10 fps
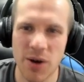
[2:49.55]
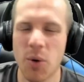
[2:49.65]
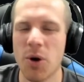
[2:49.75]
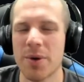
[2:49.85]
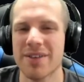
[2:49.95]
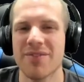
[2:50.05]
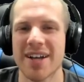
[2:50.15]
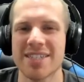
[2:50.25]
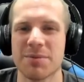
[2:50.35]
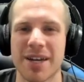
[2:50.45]
or we can
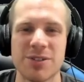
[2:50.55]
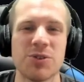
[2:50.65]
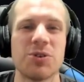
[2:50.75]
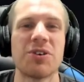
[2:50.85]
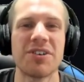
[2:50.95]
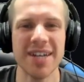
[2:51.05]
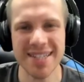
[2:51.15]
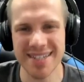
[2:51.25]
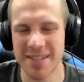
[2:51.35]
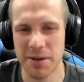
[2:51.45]
find somebody to lend
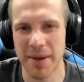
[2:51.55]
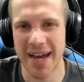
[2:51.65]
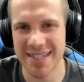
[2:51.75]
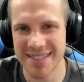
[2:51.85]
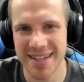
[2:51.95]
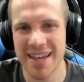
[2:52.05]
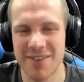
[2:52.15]
us a pass.